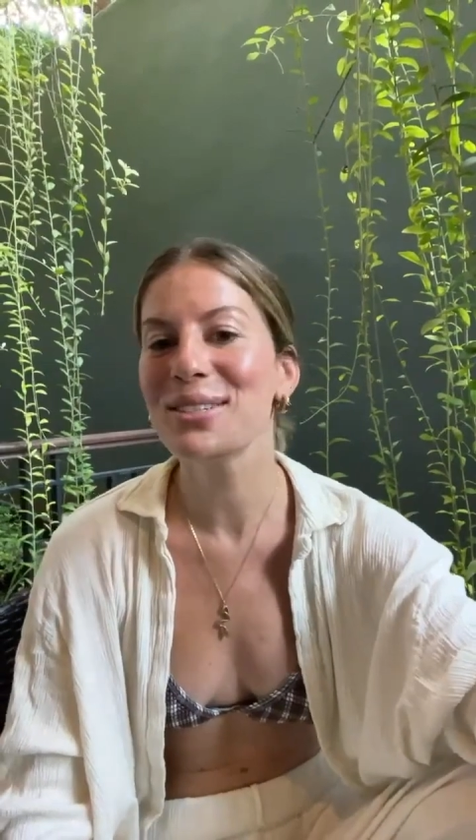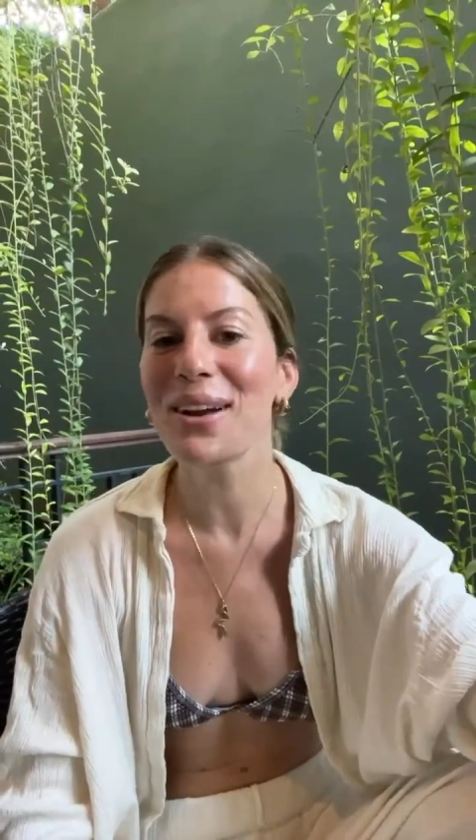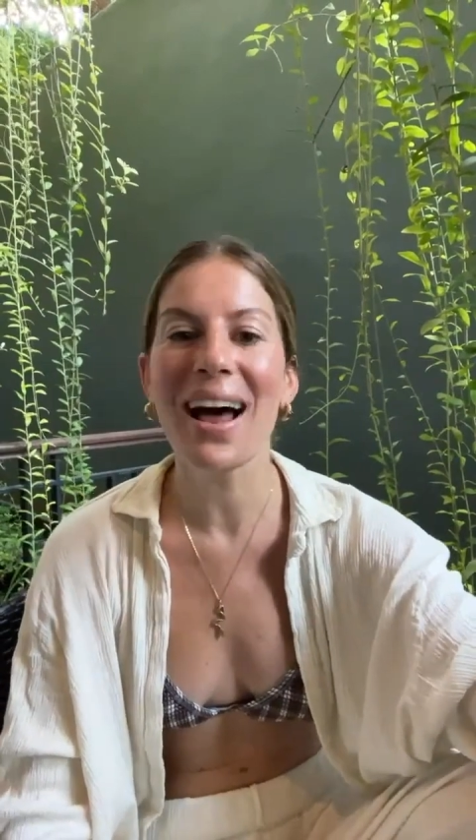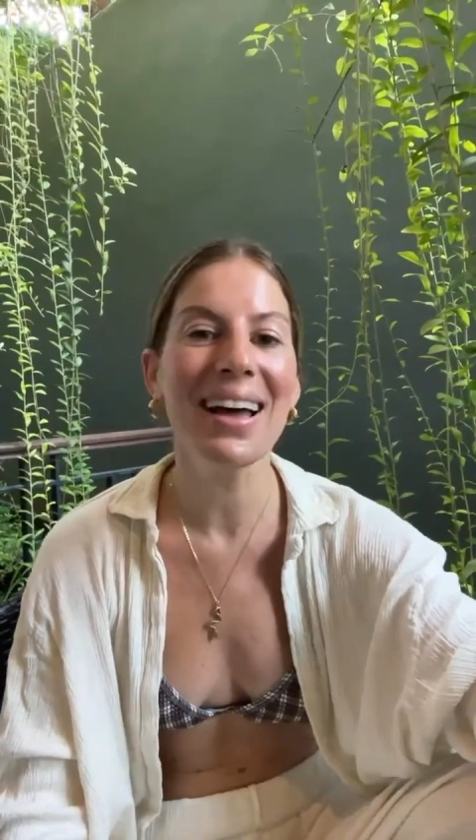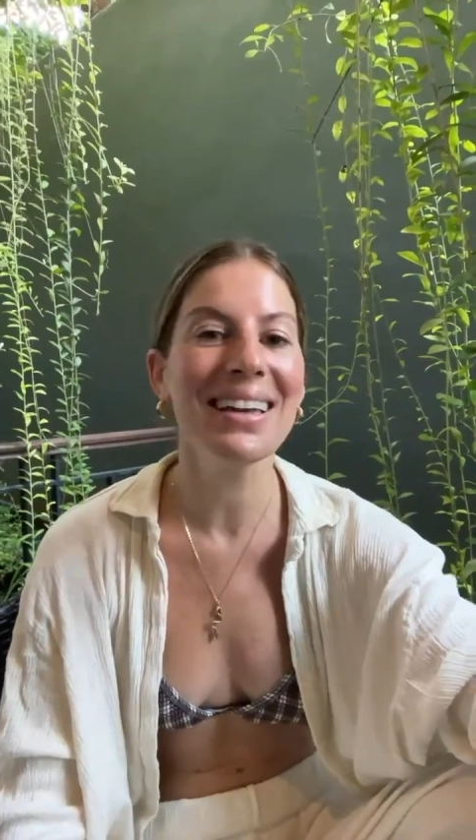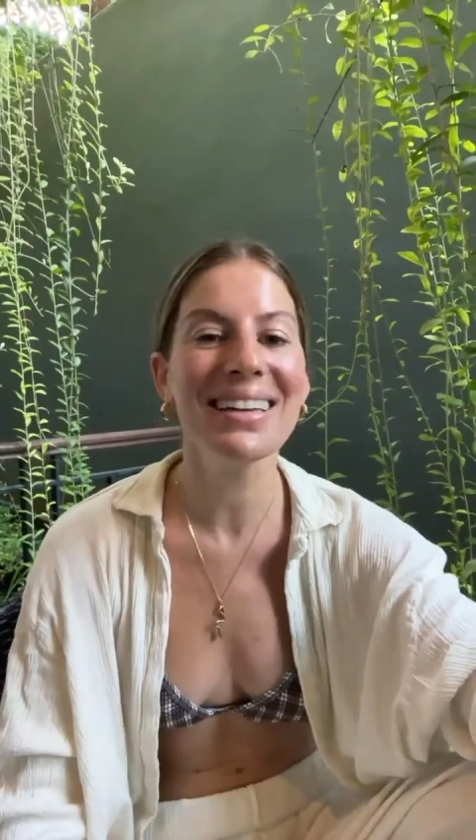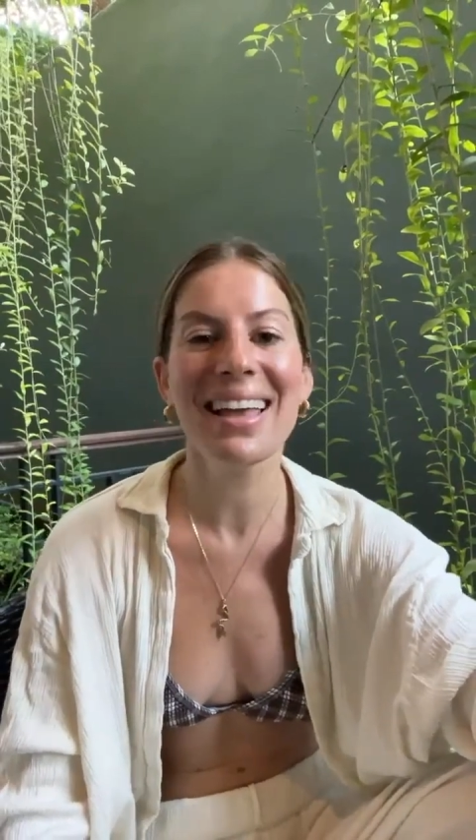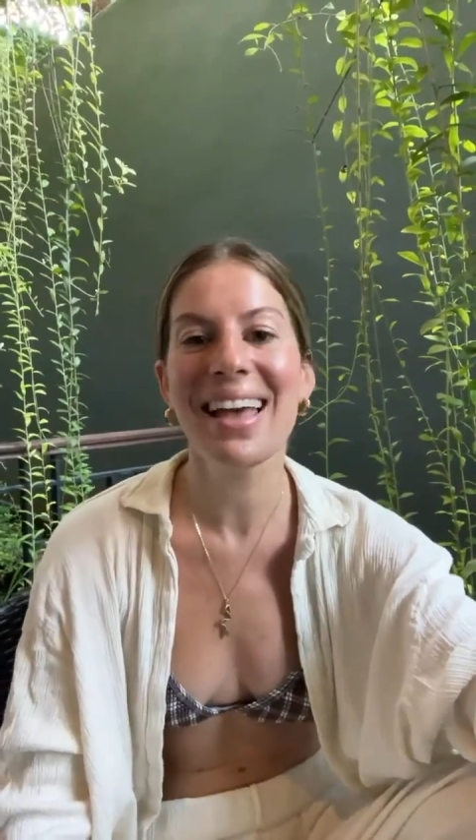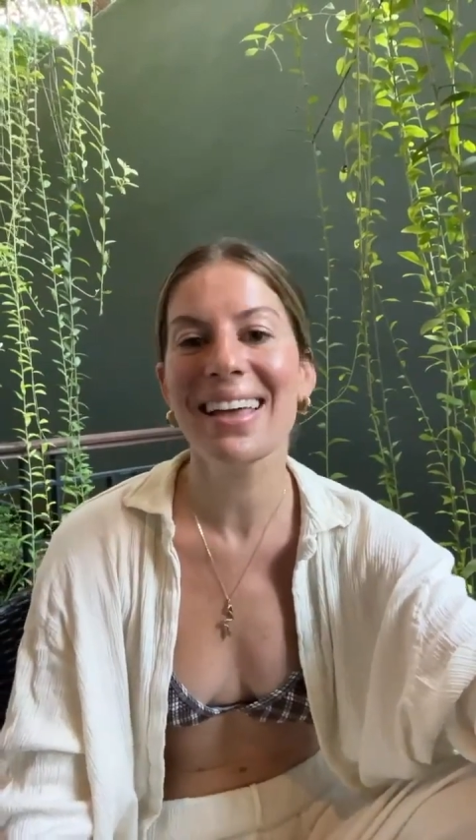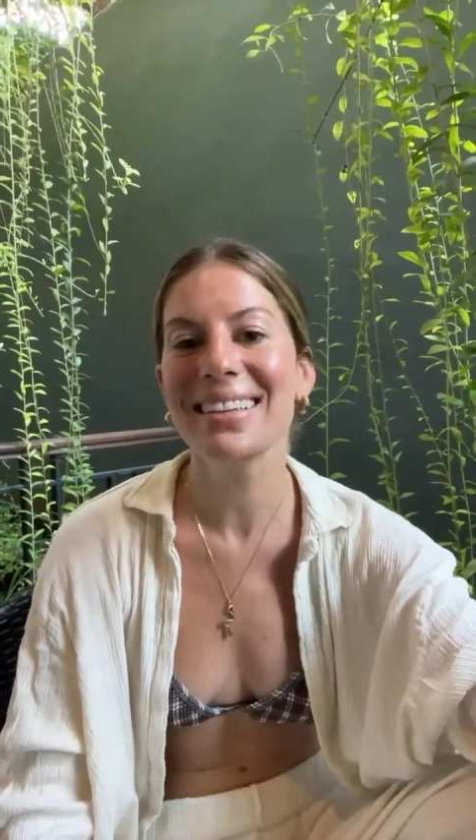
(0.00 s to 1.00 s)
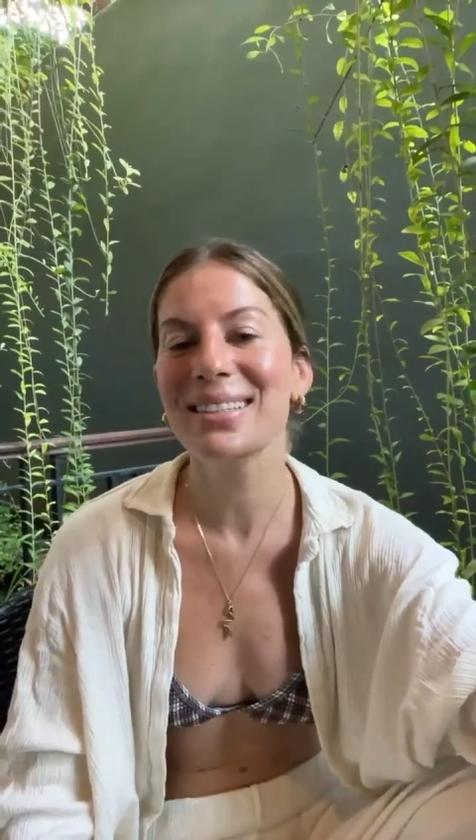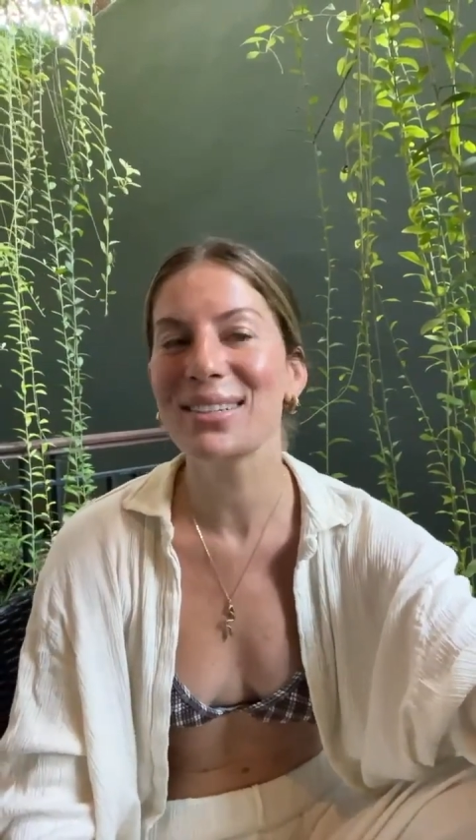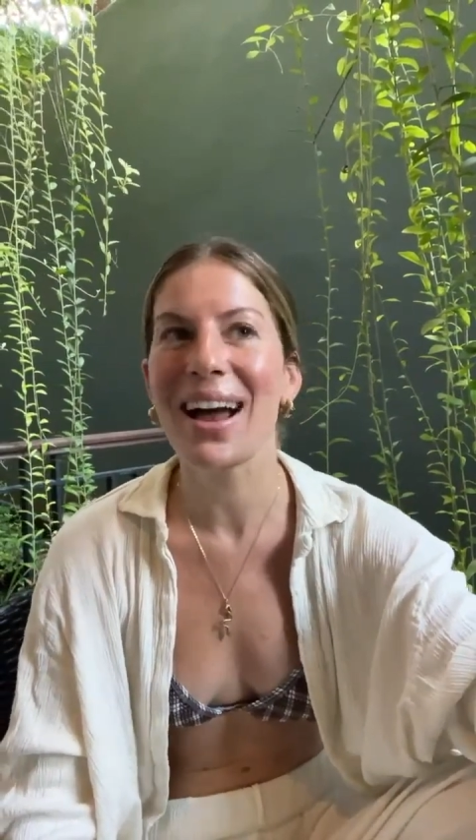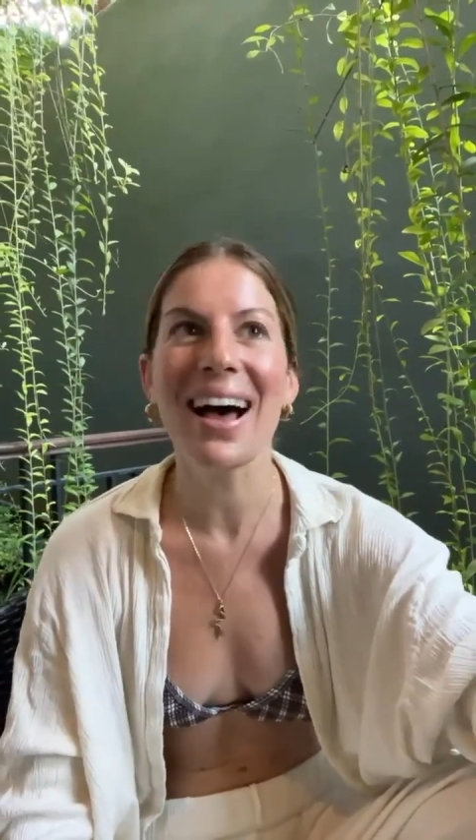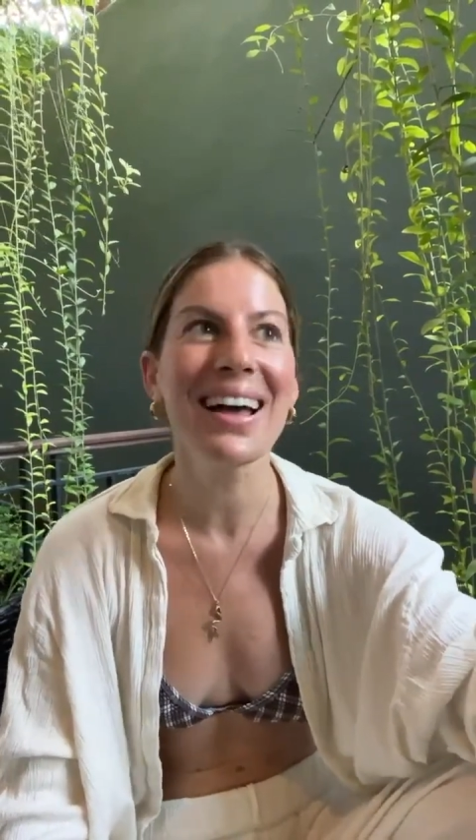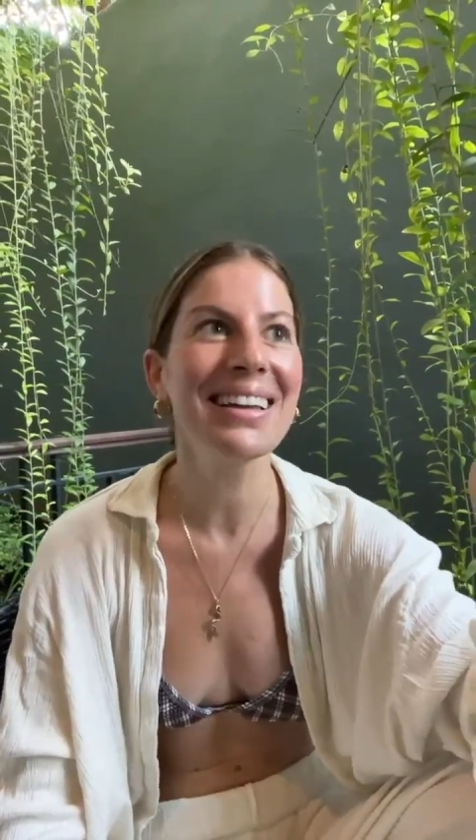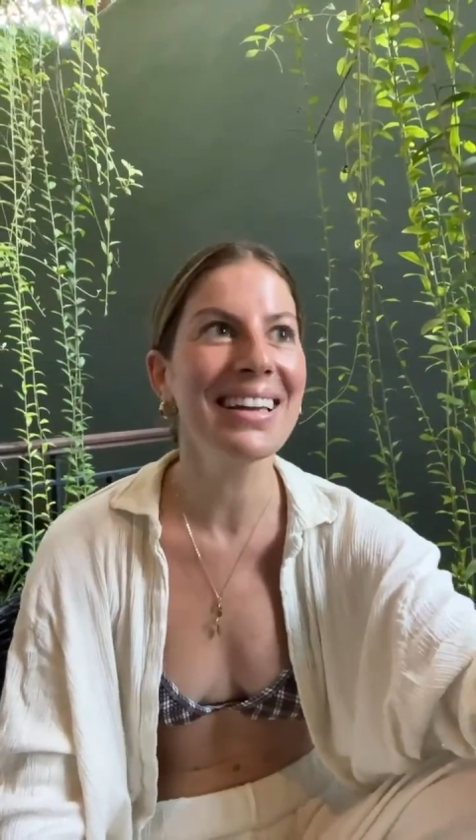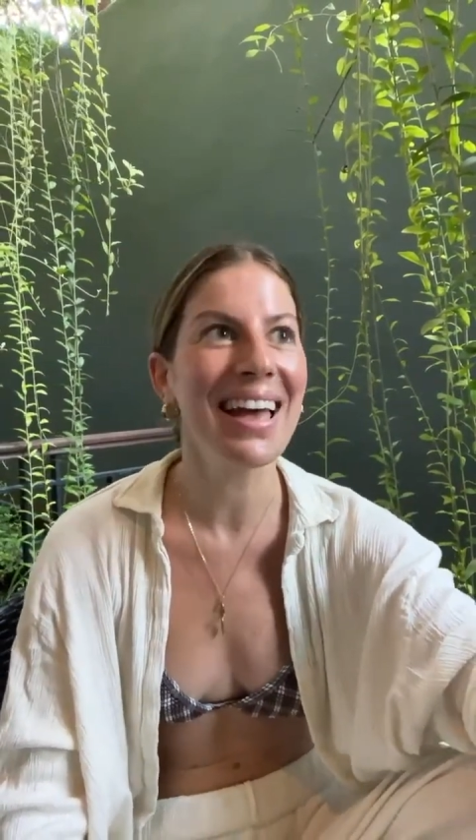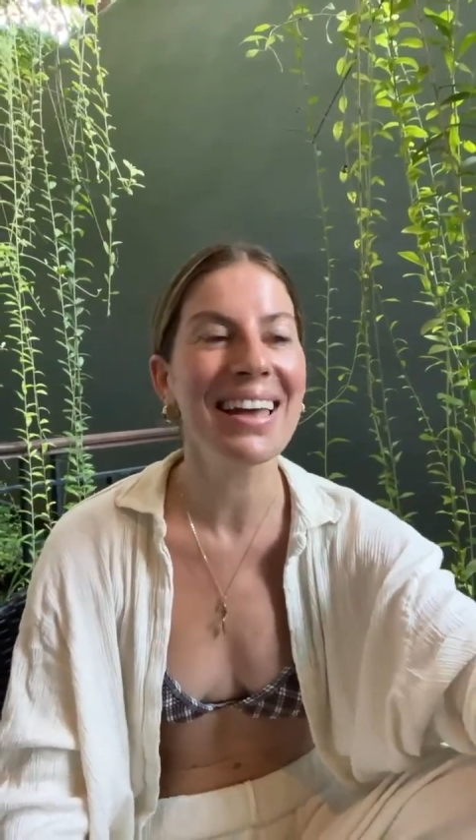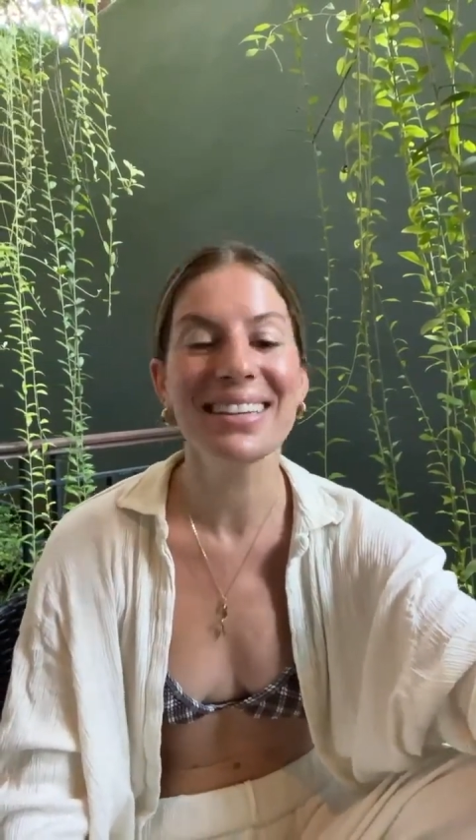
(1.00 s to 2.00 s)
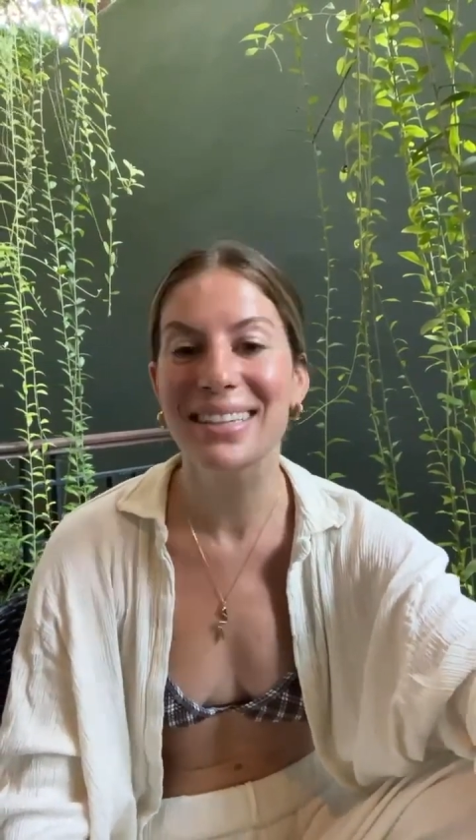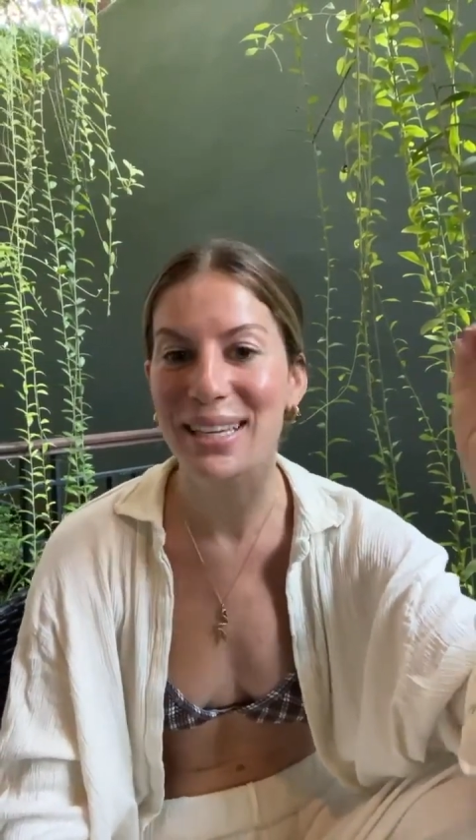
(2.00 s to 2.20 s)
try again, try again